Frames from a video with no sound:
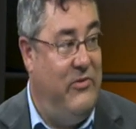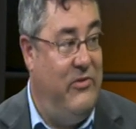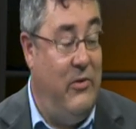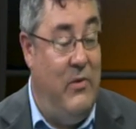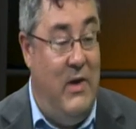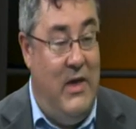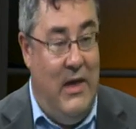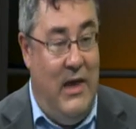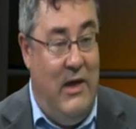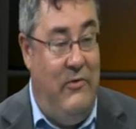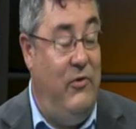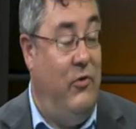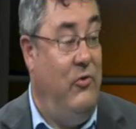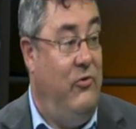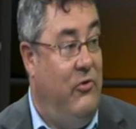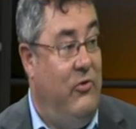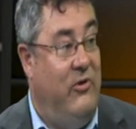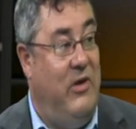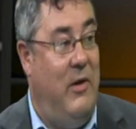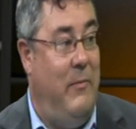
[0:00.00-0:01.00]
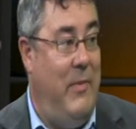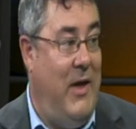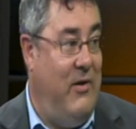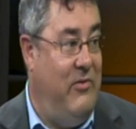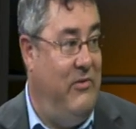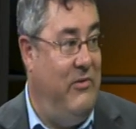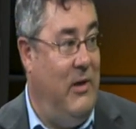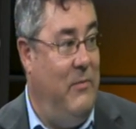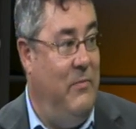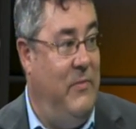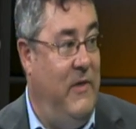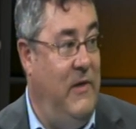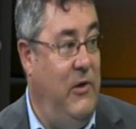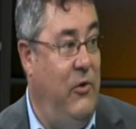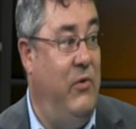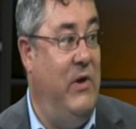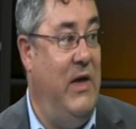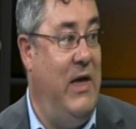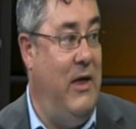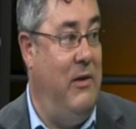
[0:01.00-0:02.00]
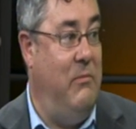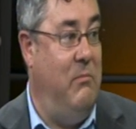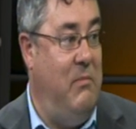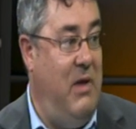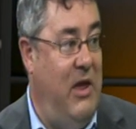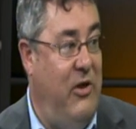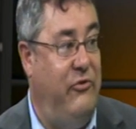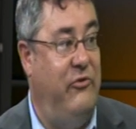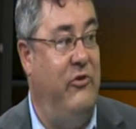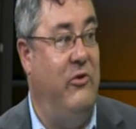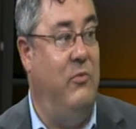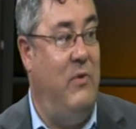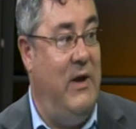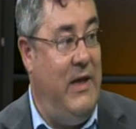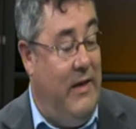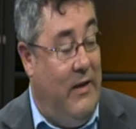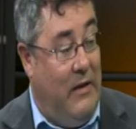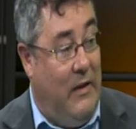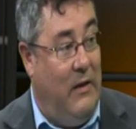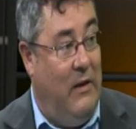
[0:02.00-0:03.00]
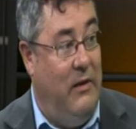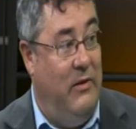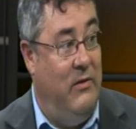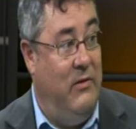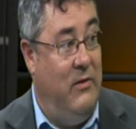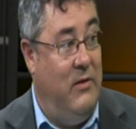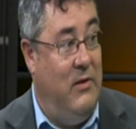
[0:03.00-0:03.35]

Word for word: So yes. if you're talking about something you can't measure well,